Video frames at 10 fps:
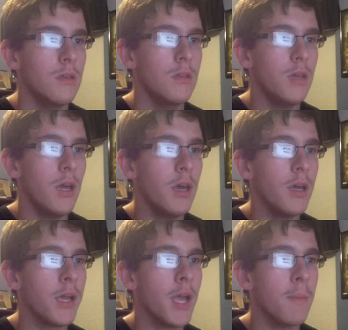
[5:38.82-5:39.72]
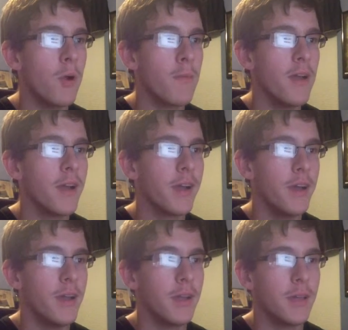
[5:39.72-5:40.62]
Yes, yeah, check Pokemon X
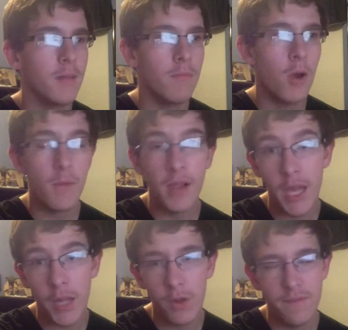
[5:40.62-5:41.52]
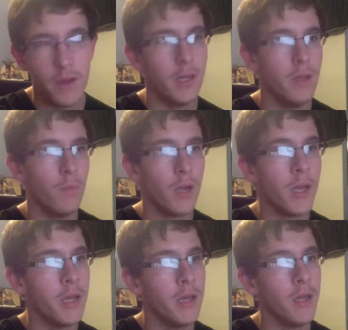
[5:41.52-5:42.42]
and Pokemon Gates Survey. What
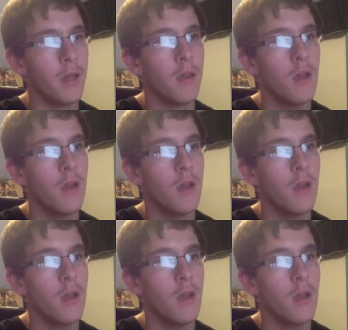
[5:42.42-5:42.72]
is...